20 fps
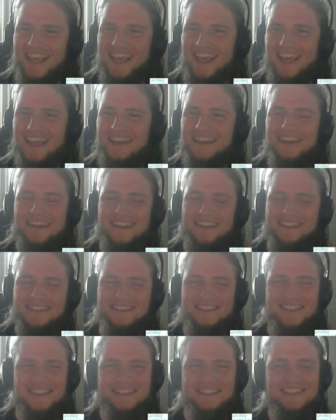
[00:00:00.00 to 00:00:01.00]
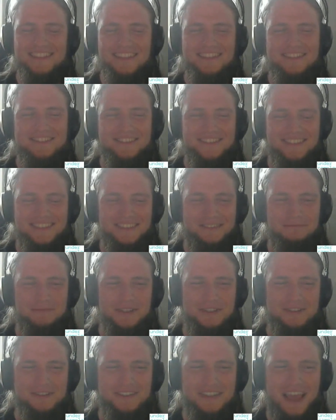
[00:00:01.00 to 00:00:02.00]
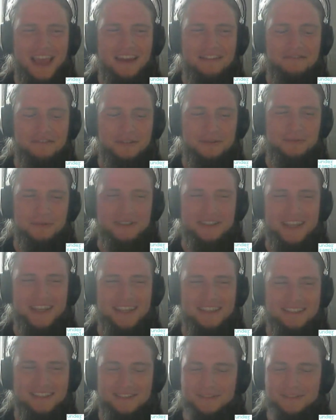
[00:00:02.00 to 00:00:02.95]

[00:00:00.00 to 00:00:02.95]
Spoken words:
And it's interesting because everyone has an